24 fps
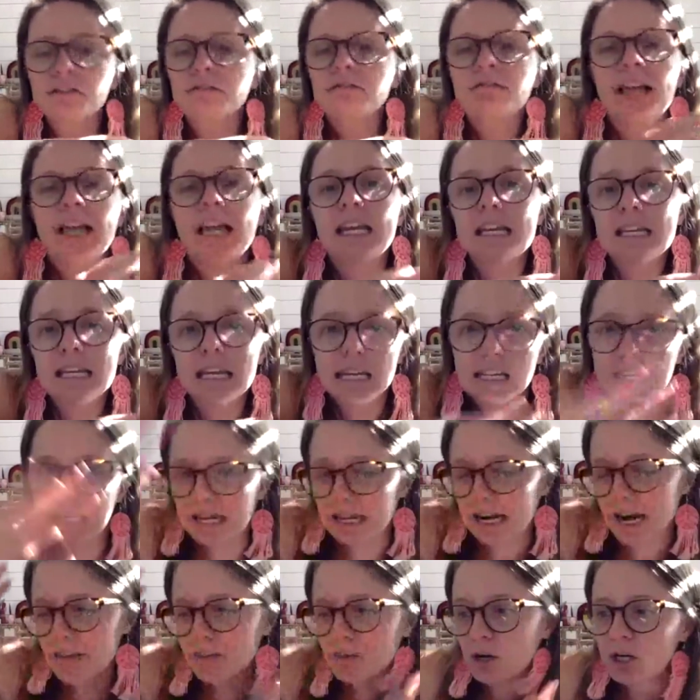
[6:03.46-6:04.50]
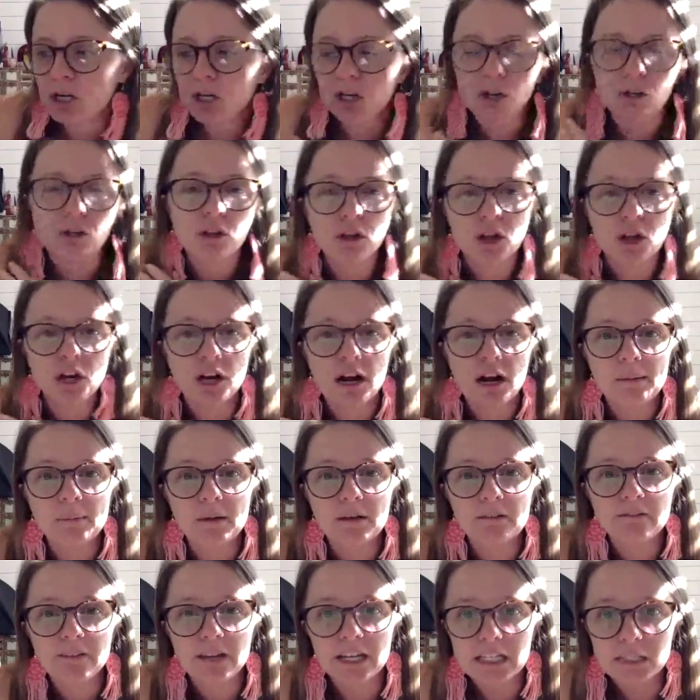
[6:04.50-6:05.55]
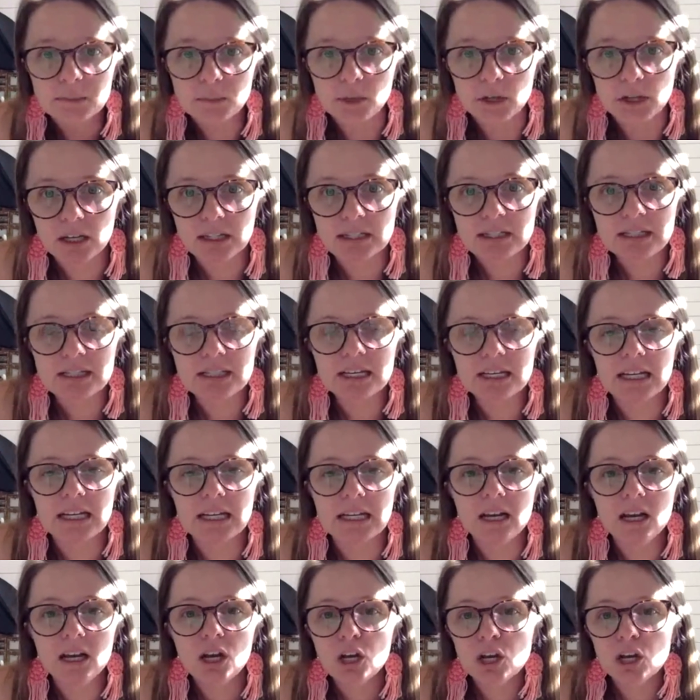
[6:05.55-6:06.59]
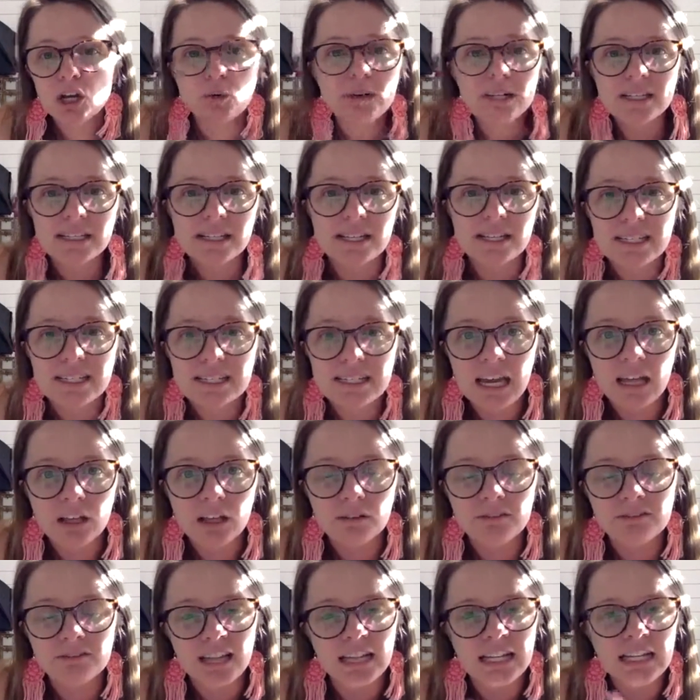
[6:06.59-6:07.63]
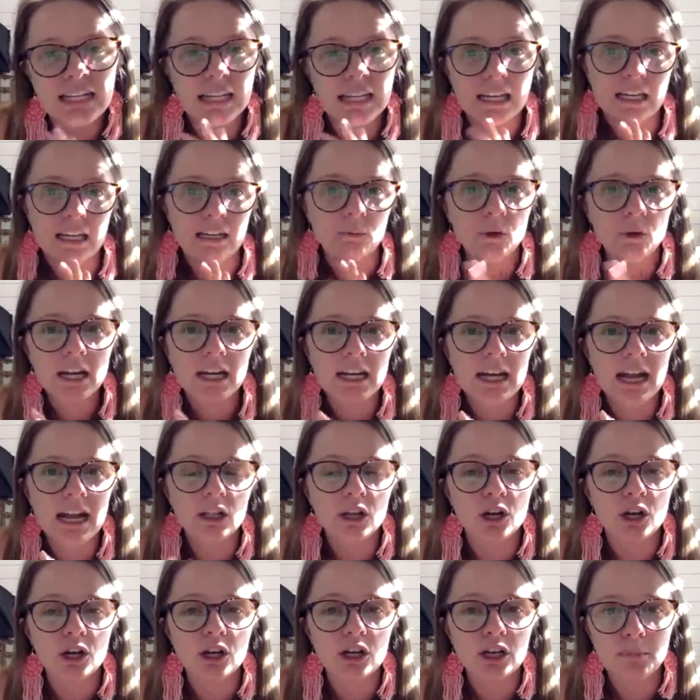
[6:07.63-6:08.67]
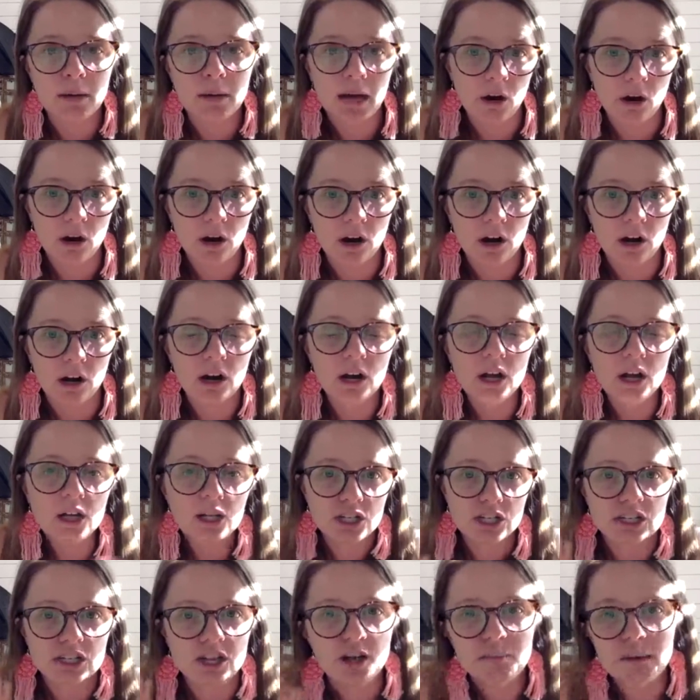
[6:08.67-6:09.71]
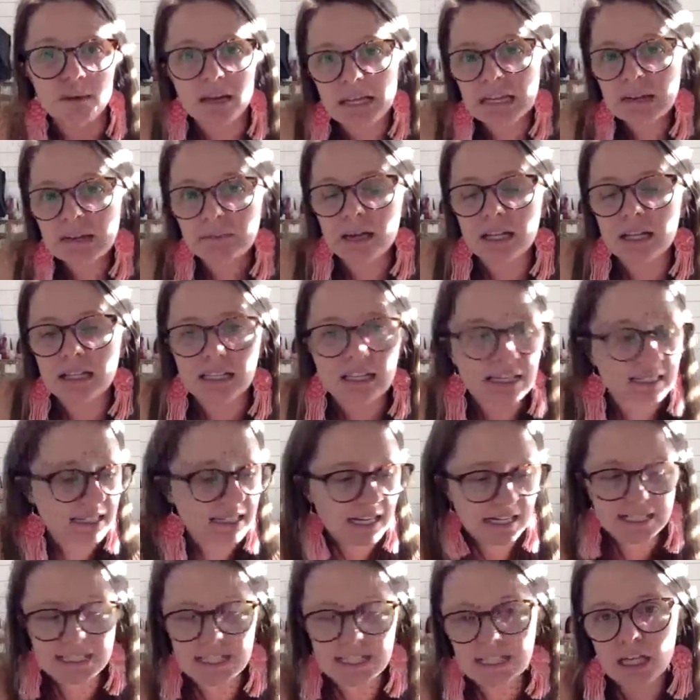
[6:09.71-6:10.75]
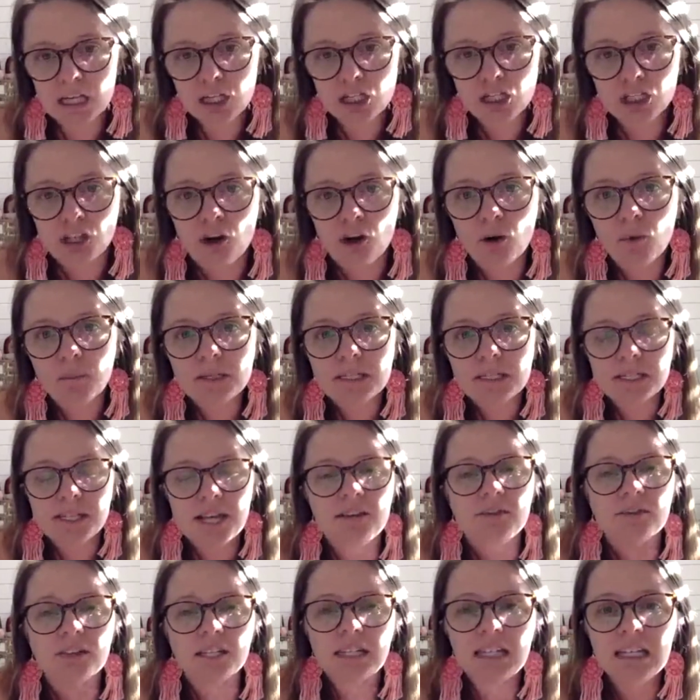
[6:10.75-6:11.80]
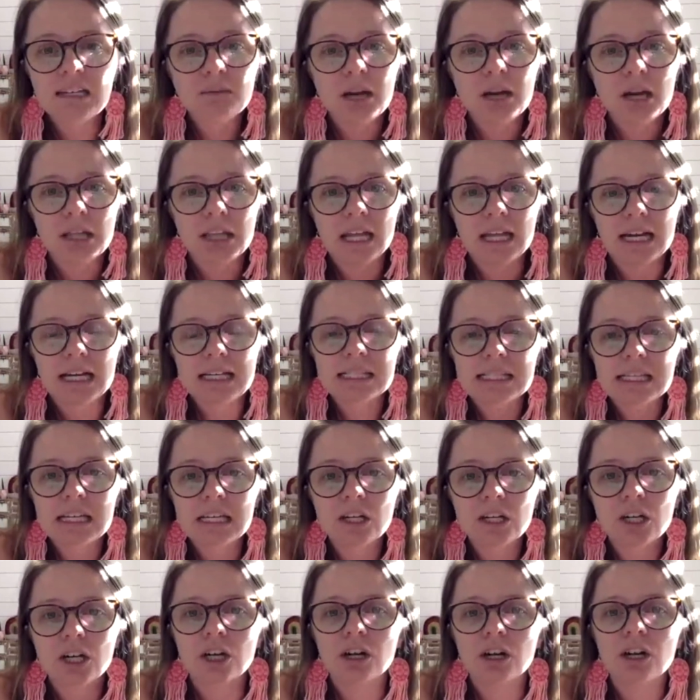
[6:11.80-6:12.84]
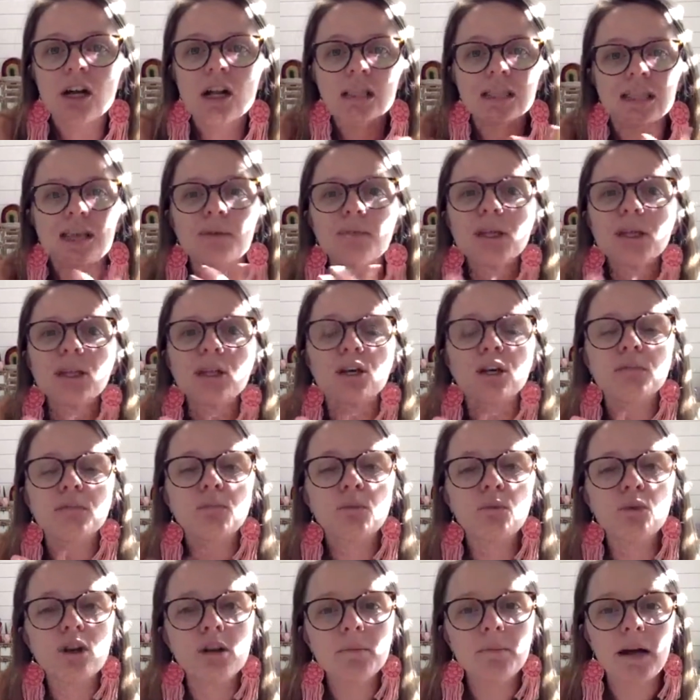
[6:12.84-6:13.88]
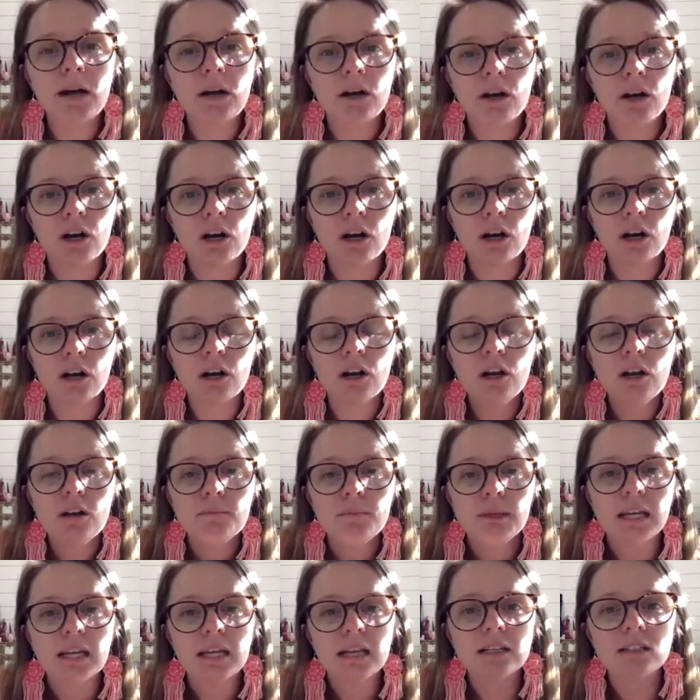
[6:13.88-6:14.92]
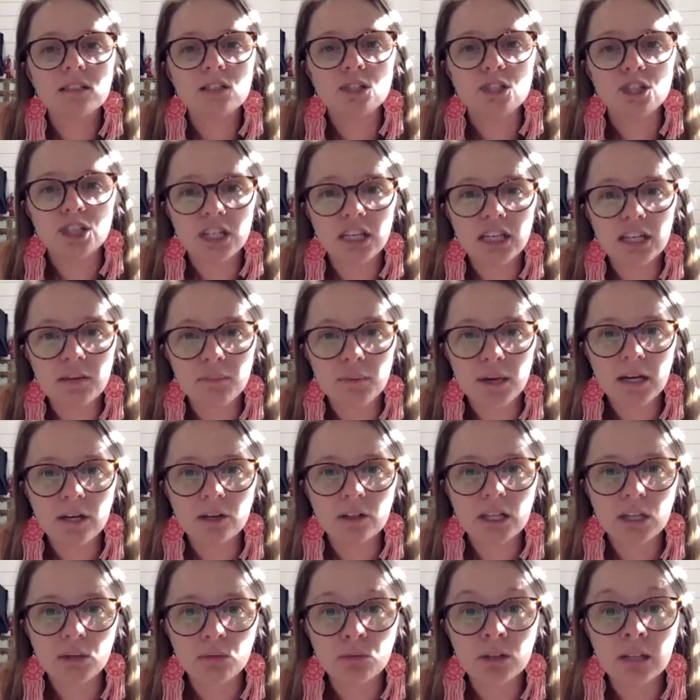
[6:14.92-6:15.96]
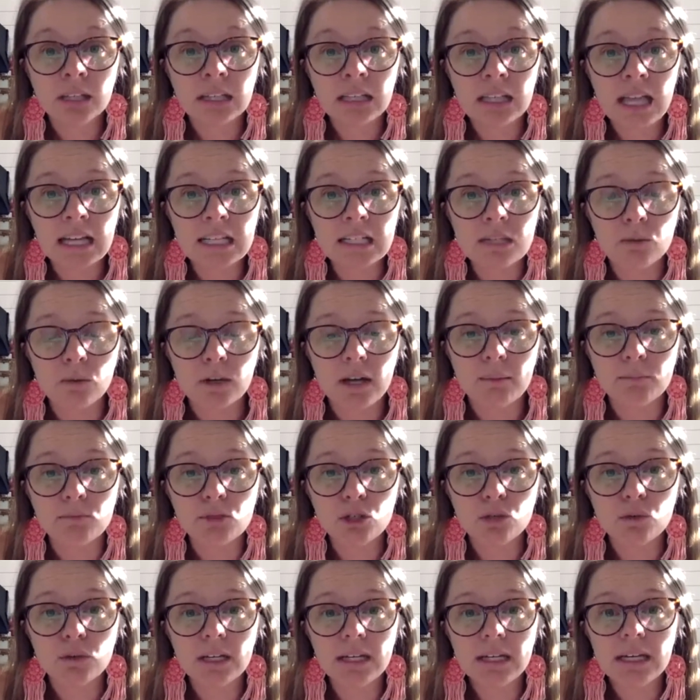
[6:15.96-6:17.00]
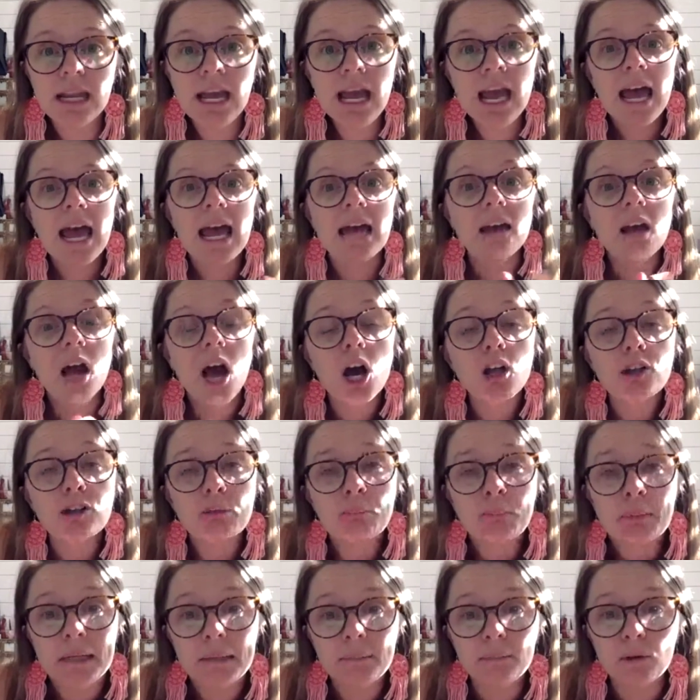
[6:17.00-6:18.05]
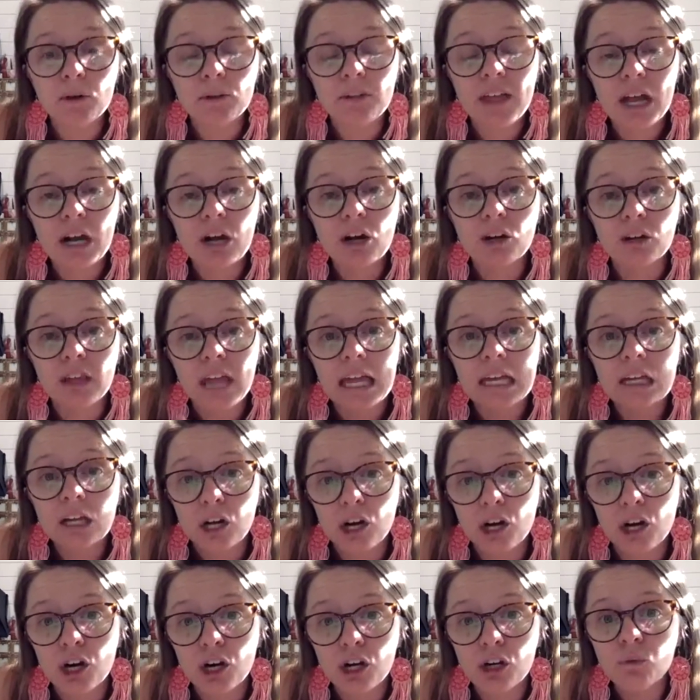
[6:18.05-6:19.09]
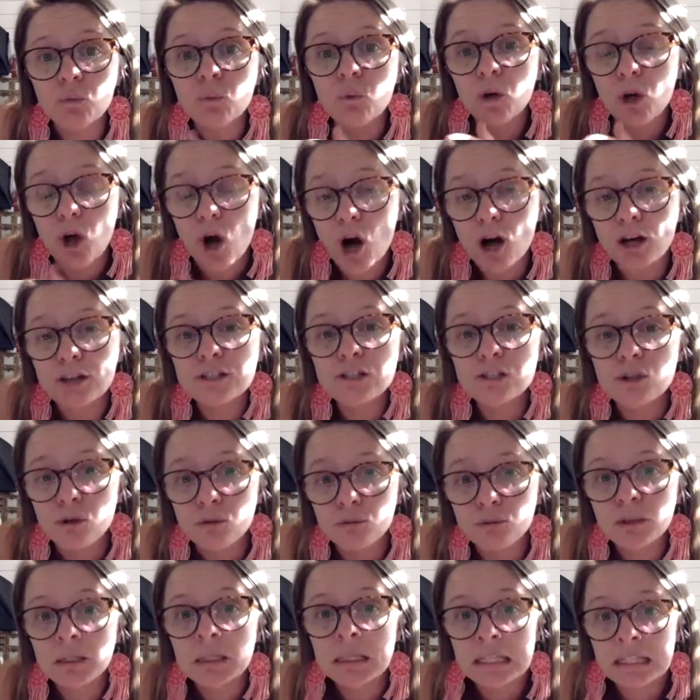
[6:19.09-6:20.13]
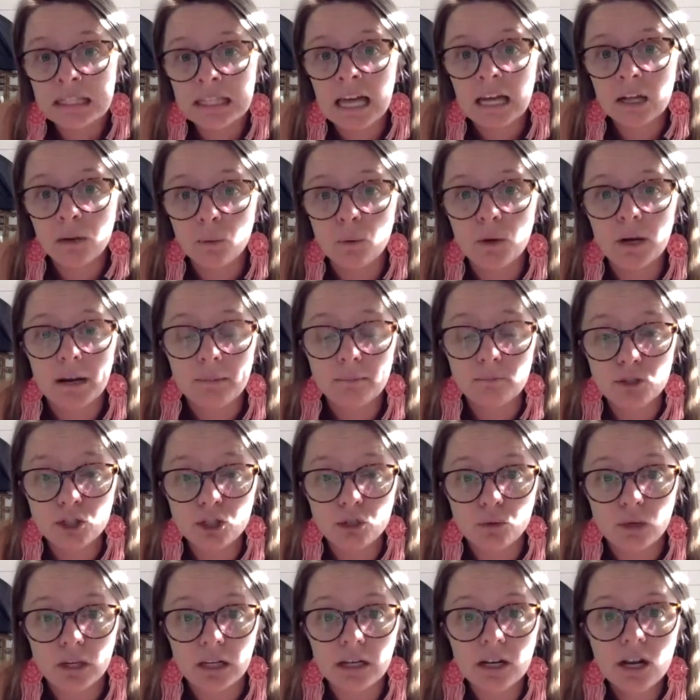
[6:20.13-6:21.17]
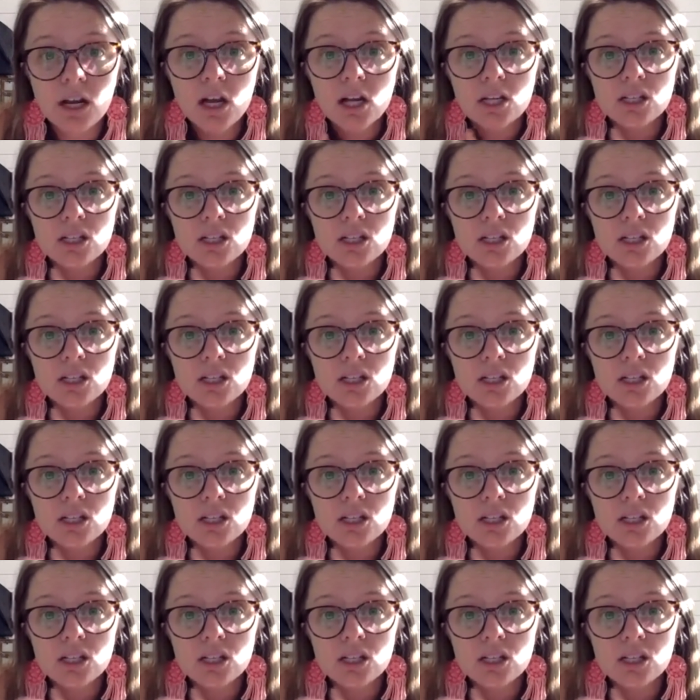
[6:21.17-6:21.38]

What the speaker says: Flanagan, and I'm going to go look her up on Facebook and see, who is this Taylor Flanagan? What can I learn about her? She's on my email list. I see that she opens every email that I send her. Let me learn more about her, because she apparently really likes what I'm doing, and other people that are like her will also really like what I'm doing.